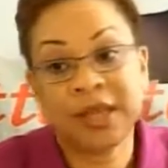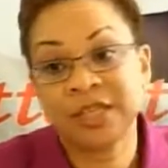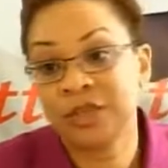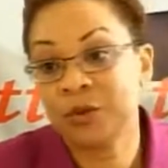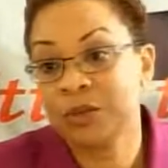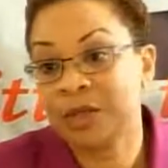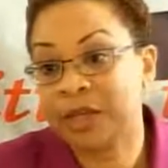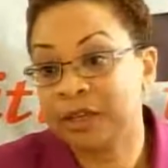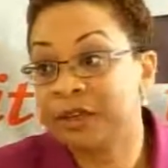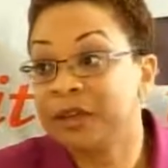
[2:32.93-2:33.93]
Issues
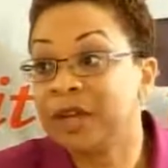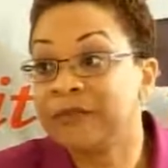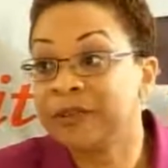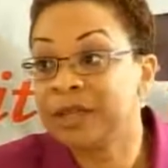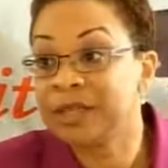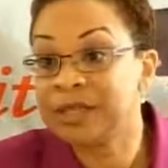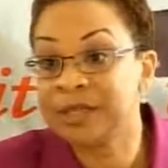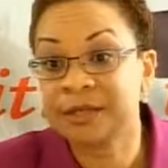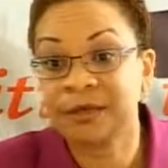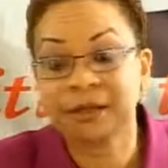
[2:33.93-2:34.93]
like good
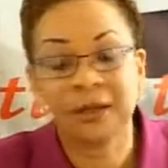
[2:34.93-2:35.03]
governance